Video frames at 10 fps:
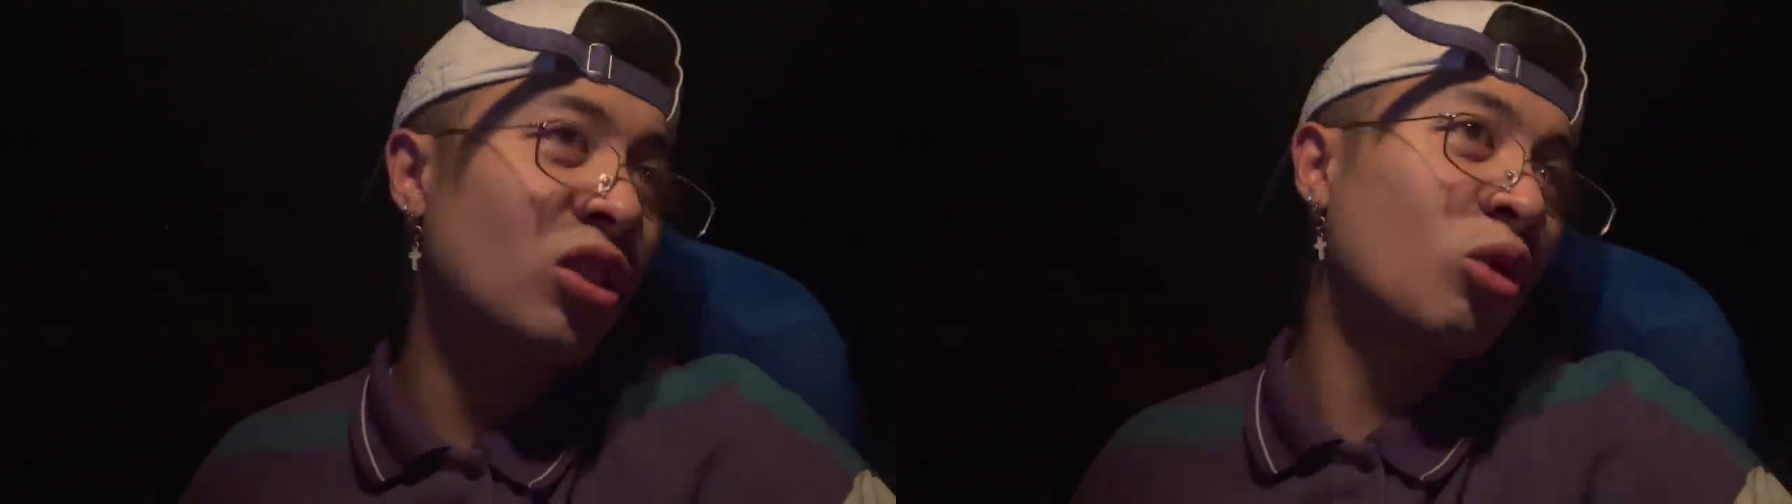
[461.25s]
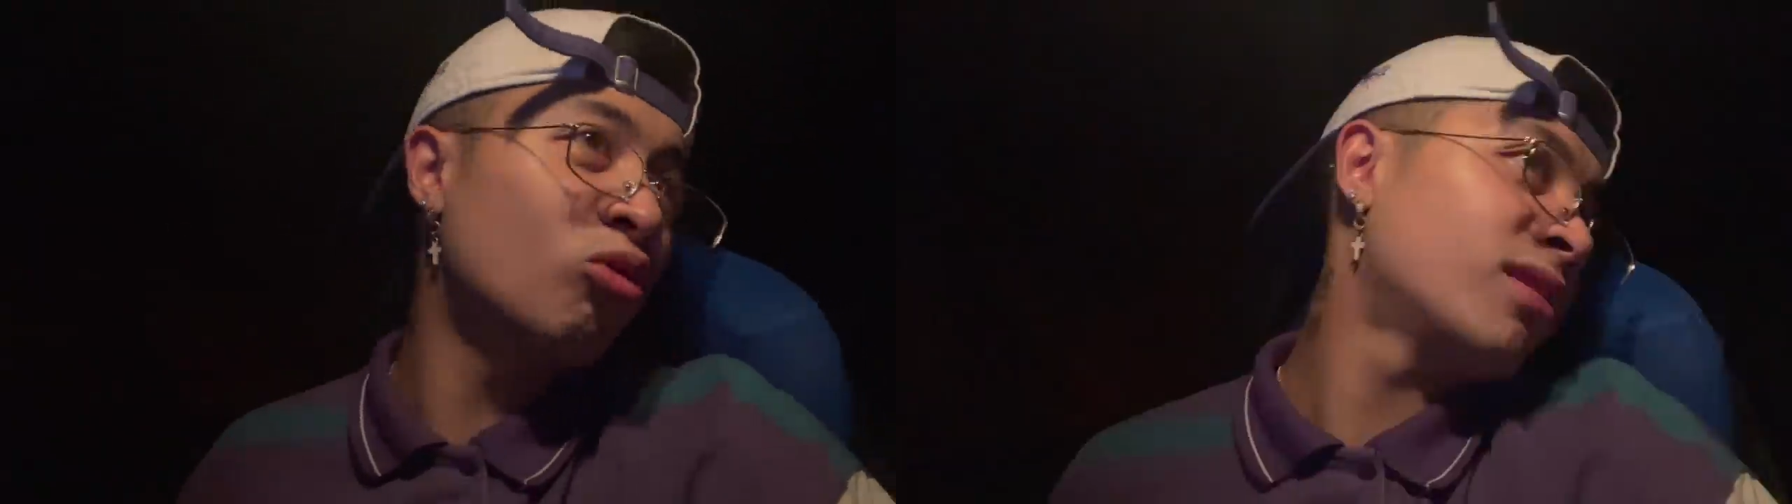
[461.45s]

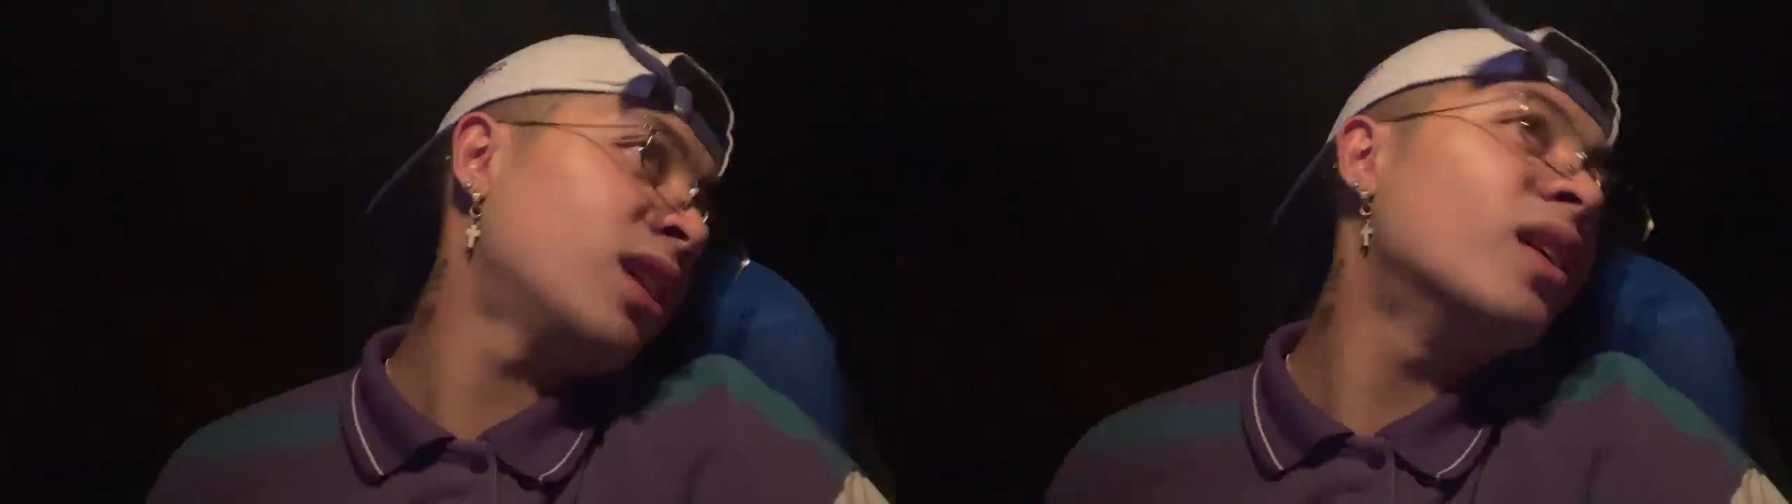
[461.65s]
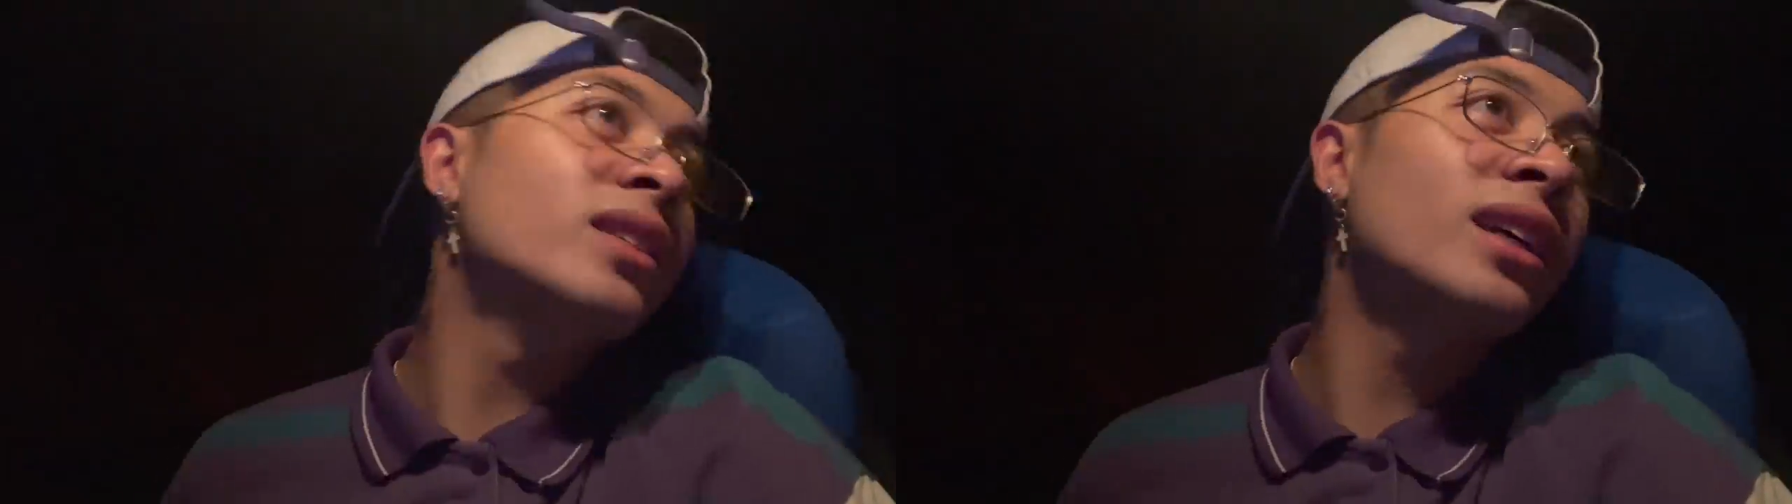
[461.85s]
So
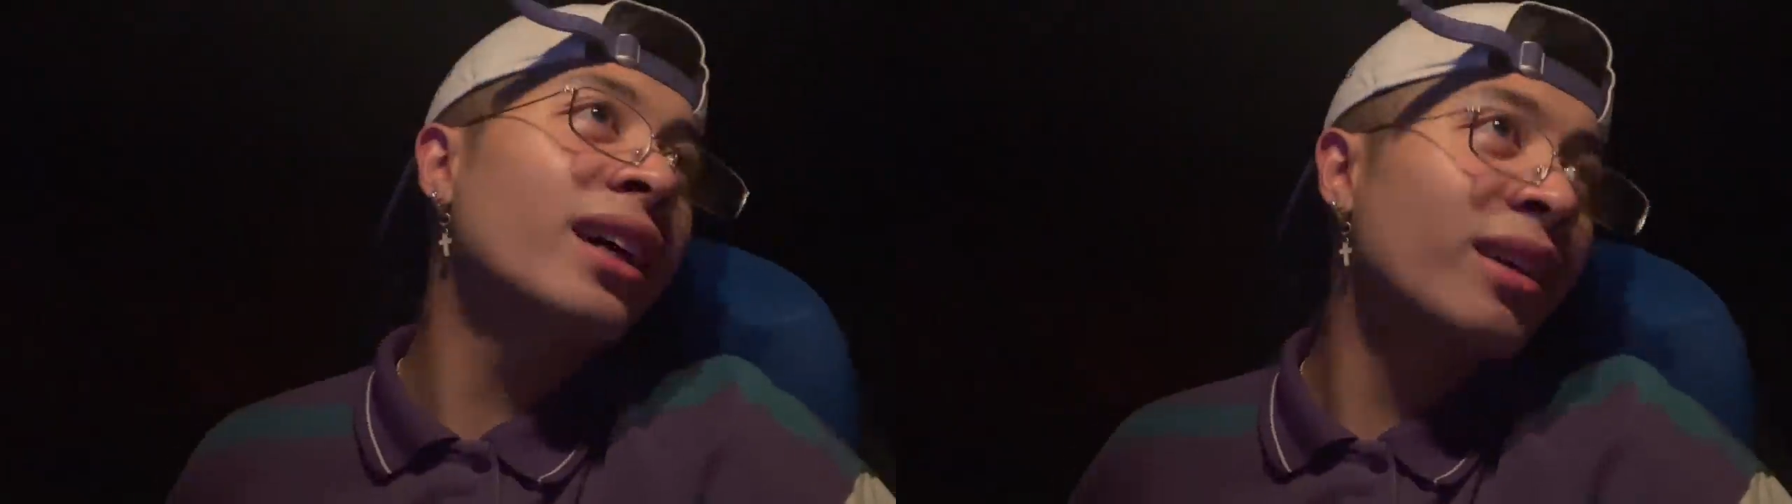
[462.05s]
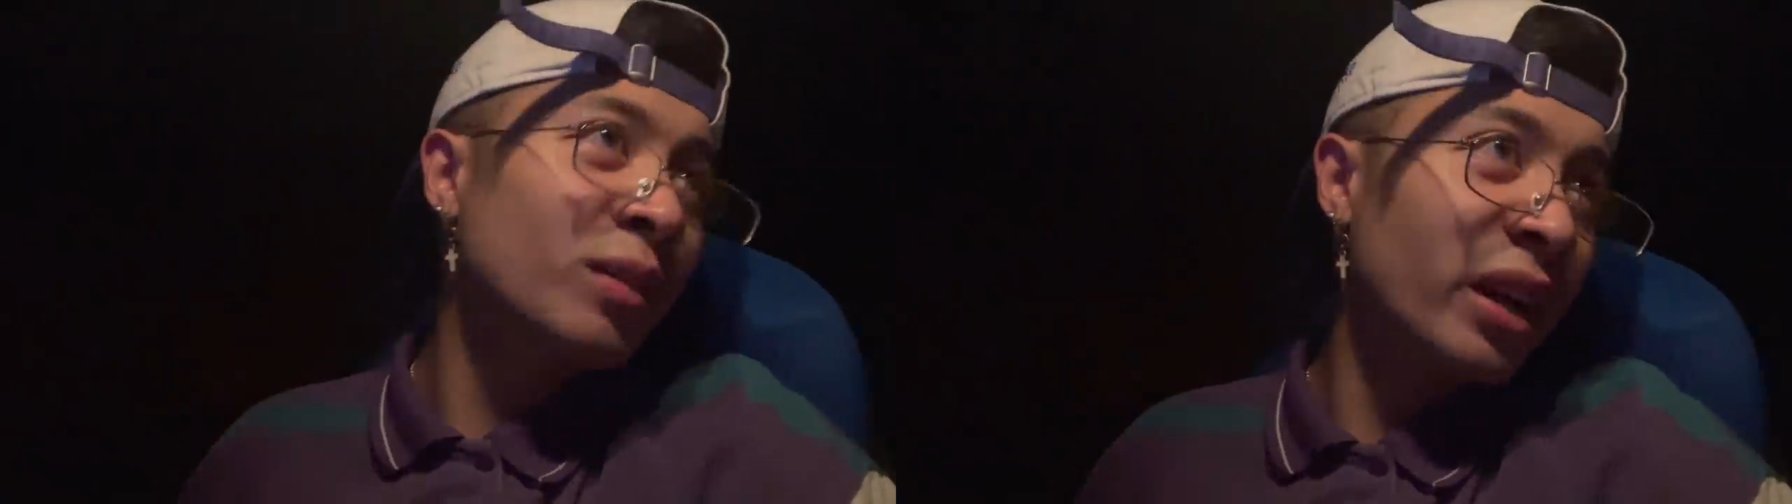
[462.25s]
I was
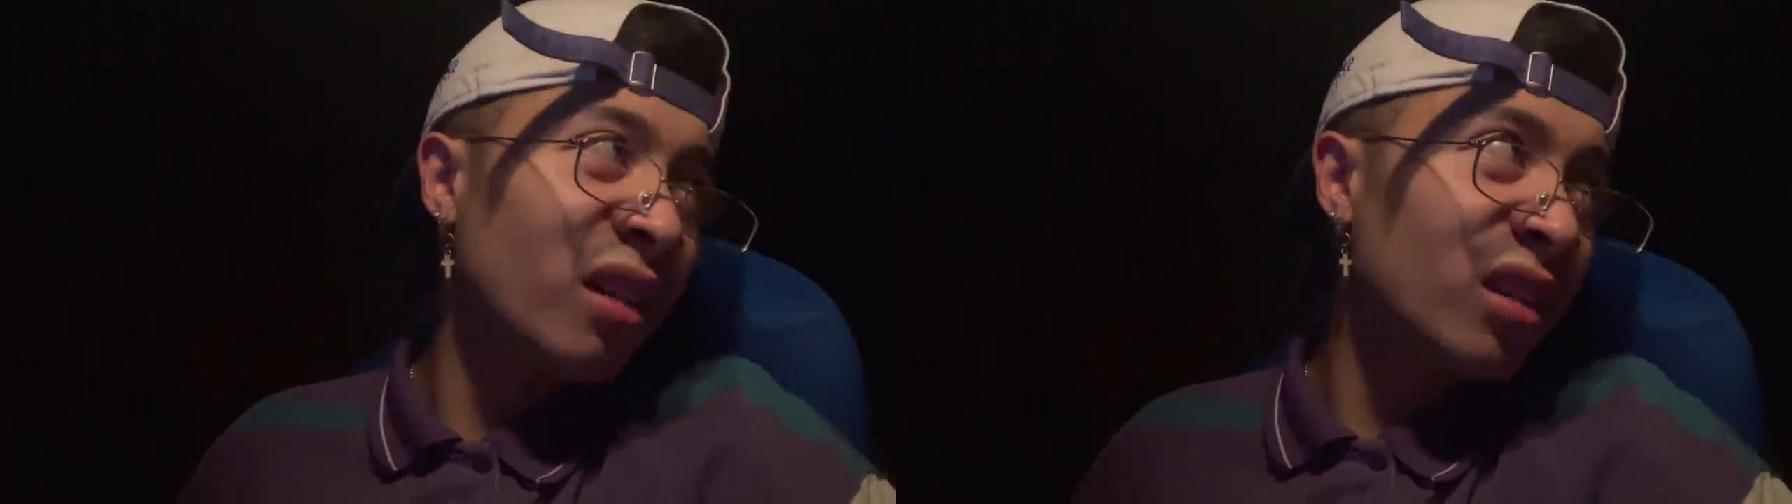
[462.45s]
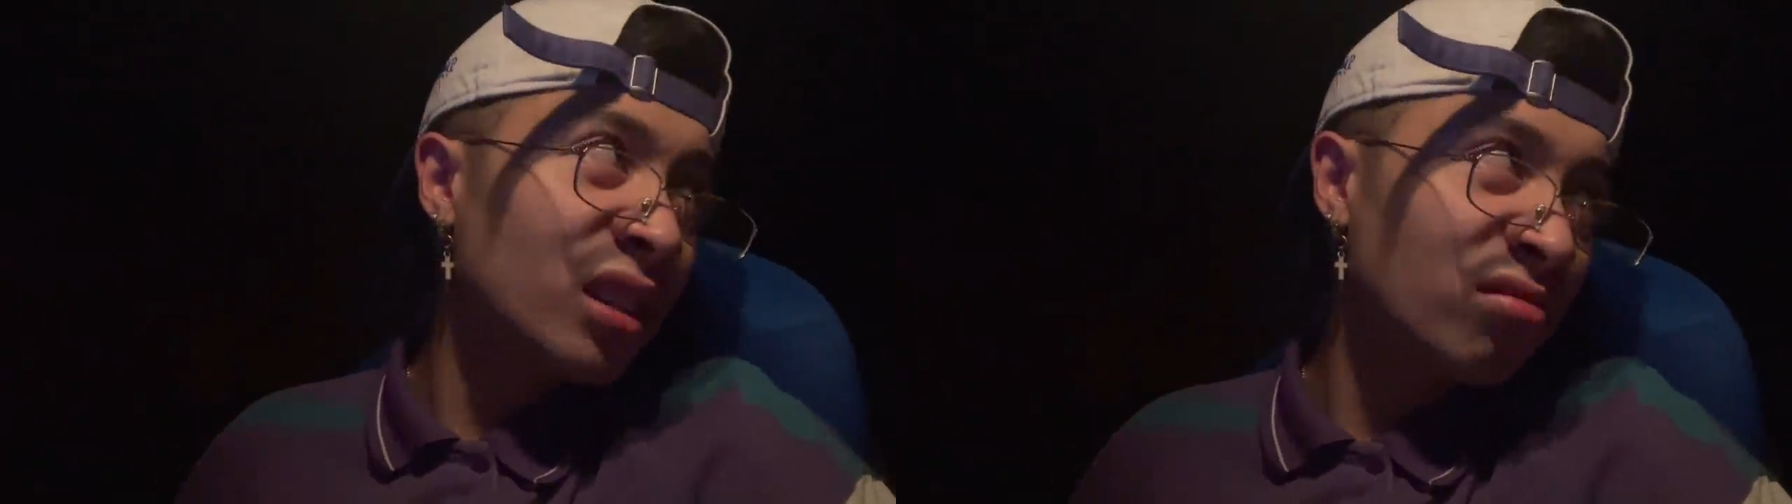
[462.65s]
like, whatever.